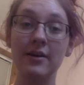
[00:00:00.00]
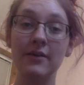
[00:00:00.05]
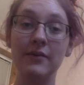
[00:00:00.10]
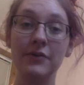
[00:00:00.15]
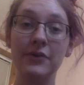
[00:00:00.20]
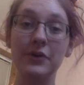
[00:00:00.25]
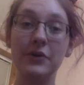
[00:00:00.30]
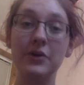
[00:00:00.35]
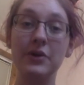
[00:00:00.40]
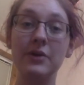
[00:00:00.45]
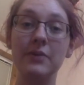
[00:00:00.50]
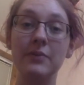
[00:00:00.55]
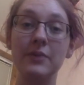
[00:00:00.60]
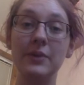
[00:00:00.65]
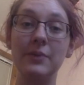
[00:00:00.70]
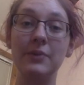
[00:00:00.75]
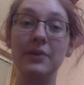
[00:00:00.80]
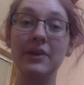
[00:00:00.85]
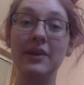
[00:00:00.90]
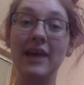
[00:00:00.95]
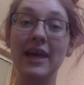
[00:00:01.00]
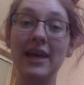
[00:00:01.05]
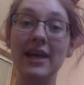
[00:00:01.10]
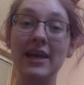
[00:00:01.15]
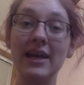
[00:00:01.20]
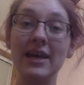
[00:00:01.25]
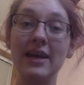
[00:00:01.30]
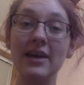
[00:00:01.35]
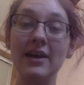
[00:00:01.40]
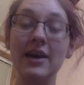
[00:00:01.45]
You can be
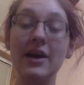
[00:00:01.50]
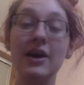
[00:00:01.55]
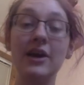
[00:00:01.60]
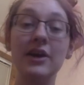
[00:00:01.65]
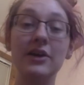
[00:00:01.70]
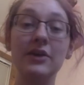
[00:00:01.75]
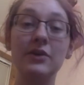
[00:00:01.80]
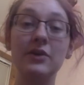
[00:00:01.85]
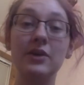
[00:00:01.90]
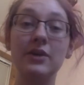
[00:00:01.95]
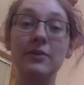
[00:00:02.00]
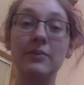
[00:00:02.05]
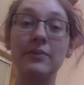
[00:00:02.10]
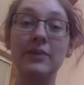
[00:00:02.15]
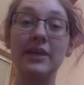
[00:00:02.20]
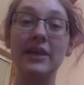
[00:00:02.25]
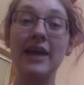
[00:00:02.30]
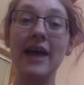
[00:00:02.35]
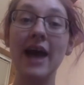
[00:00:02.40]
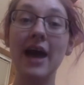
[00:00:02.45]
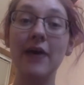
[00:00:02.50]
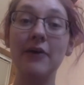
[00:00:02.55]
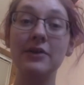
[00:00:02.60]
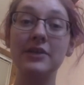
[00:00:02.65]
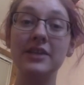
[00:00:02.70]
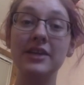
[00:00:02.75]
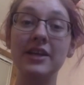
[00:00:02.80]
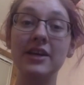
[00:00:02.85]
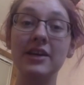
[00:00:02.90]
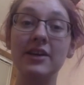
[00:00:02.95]
playing, you can be counting,